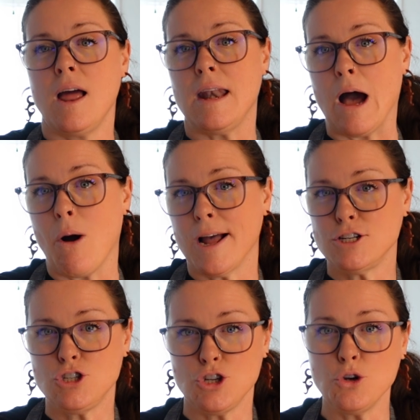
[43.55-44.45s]
Now I
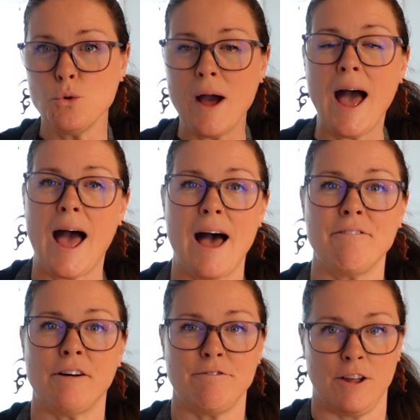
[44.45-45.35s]
do
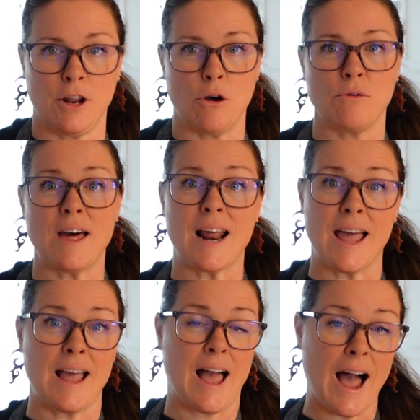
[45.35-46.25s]
have a video that I